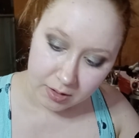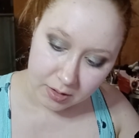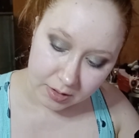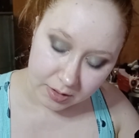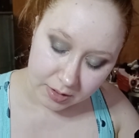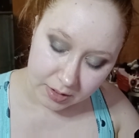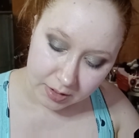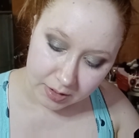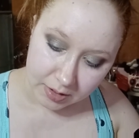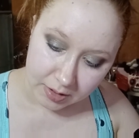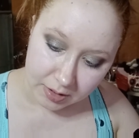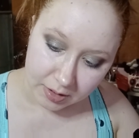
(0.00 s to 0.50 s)

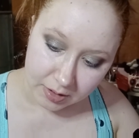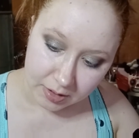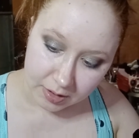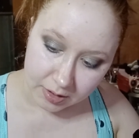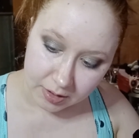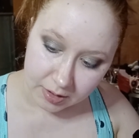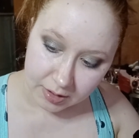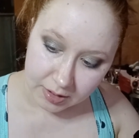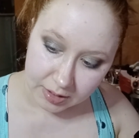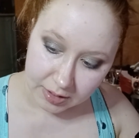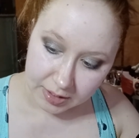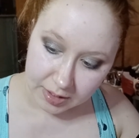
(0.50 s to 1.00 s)

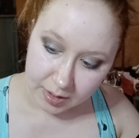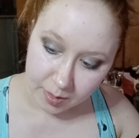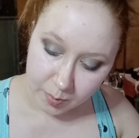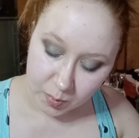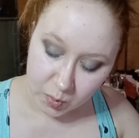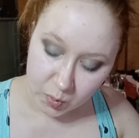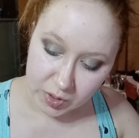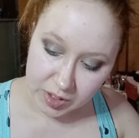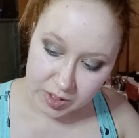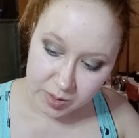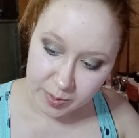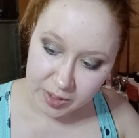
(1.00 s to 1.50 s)
I am
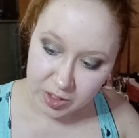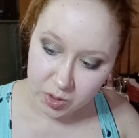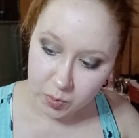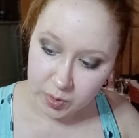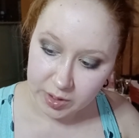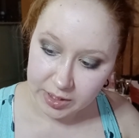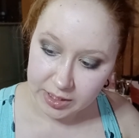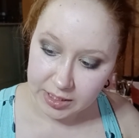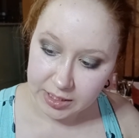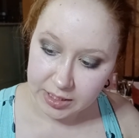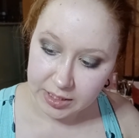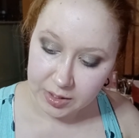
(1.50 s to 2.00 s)
going to be
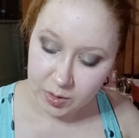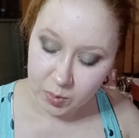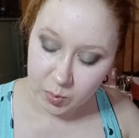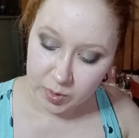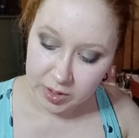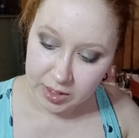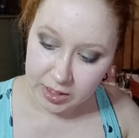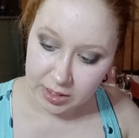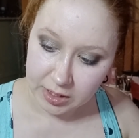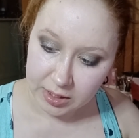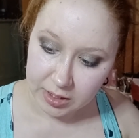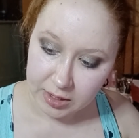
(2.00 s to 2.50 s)
going in
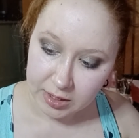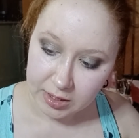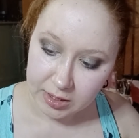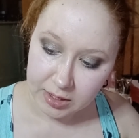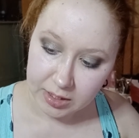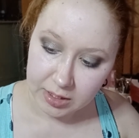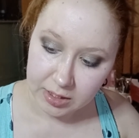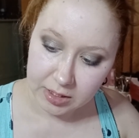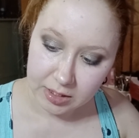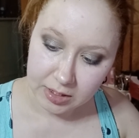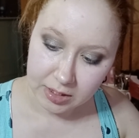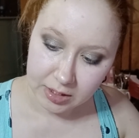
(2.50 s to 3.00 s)
with
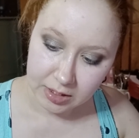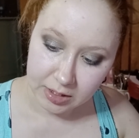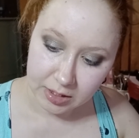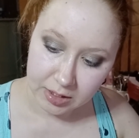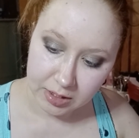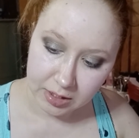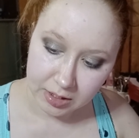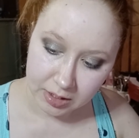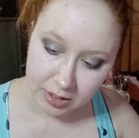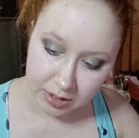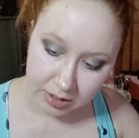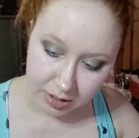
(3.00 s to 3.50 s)

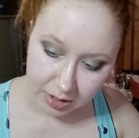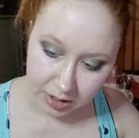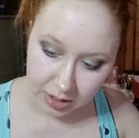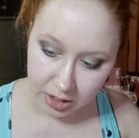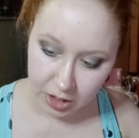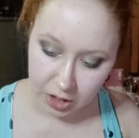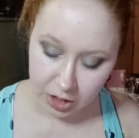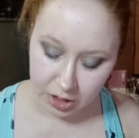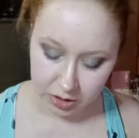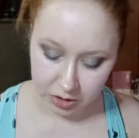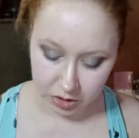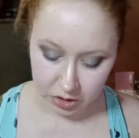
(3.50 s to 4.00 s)

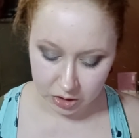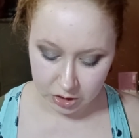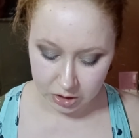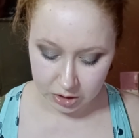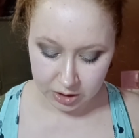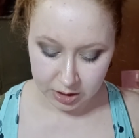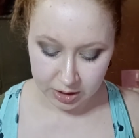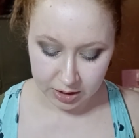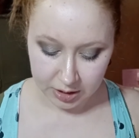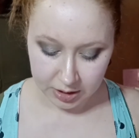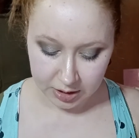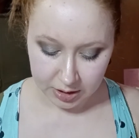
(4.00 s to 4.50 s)
another
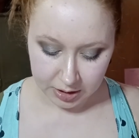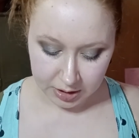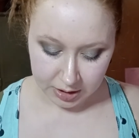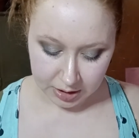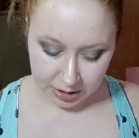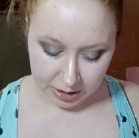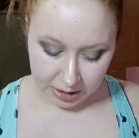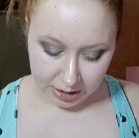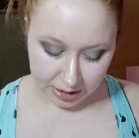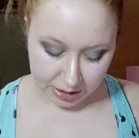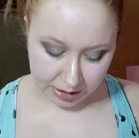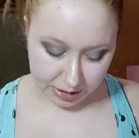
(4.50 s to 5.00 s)

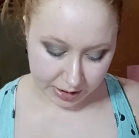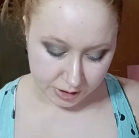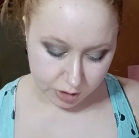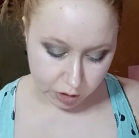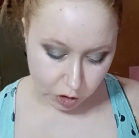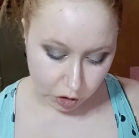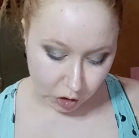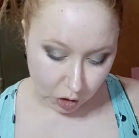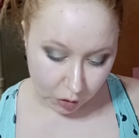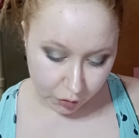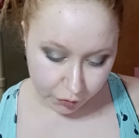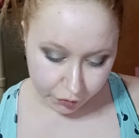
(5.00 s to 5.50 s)
highlighter
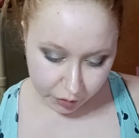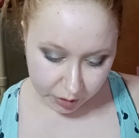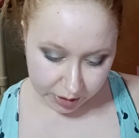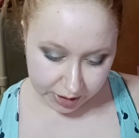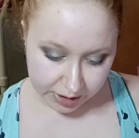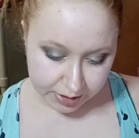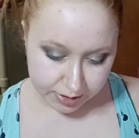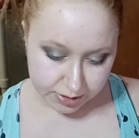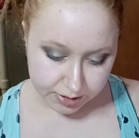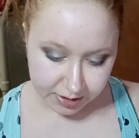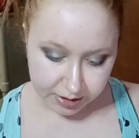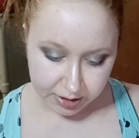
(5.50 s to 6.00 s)
over
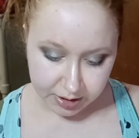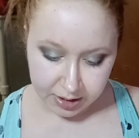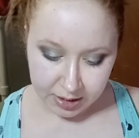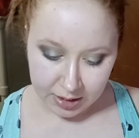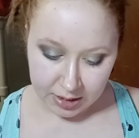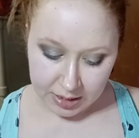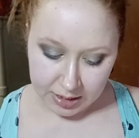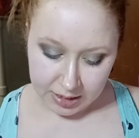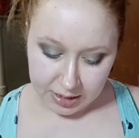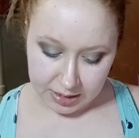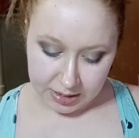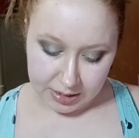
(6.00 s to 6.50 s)
it,
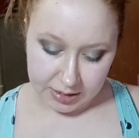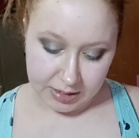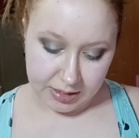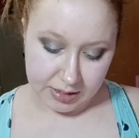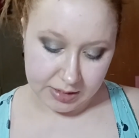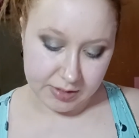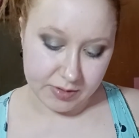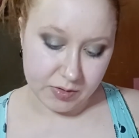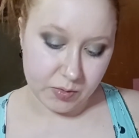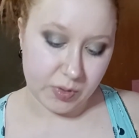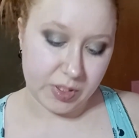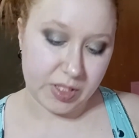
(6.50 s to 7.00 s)
and that
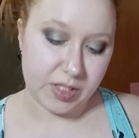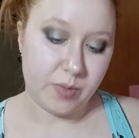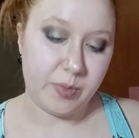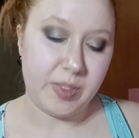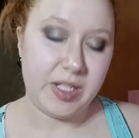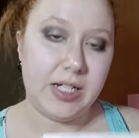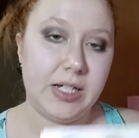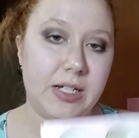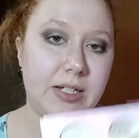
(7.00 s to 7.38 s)
is going to be